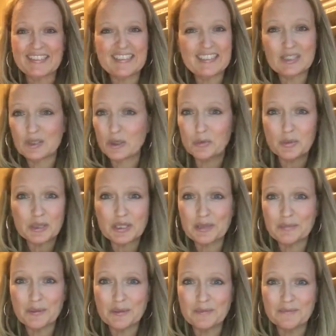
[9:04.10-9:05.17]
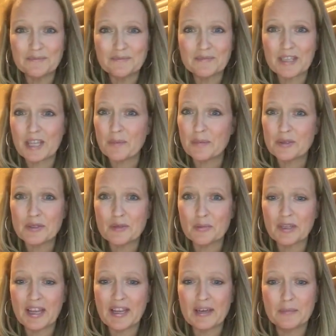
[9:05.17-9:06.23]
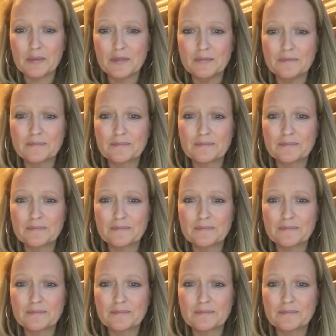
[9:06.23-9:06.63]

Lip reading: Super simple. Keep it duplicatable.